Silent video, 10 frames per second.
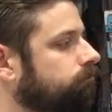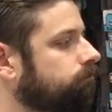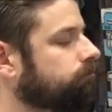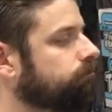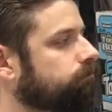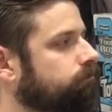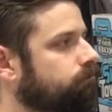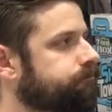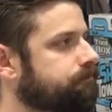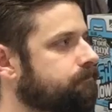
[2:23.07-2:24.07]

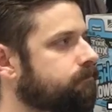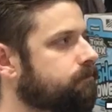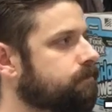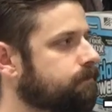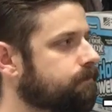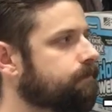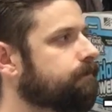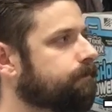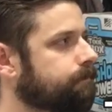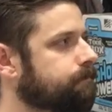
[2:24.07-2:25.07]

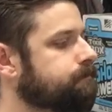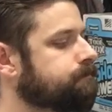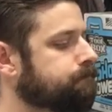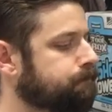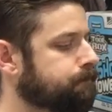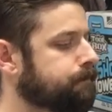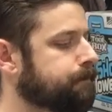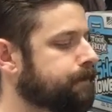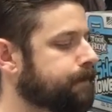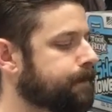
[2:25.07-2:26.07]

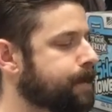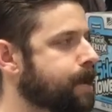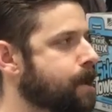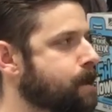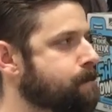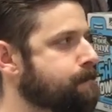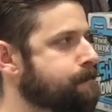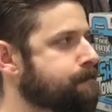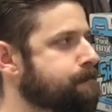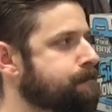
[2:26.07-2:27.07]

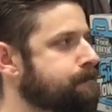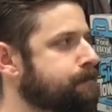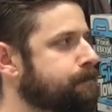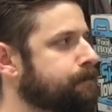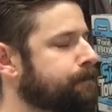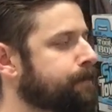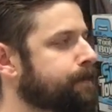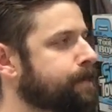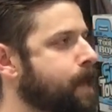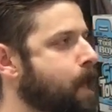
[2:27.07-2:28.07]
(silent)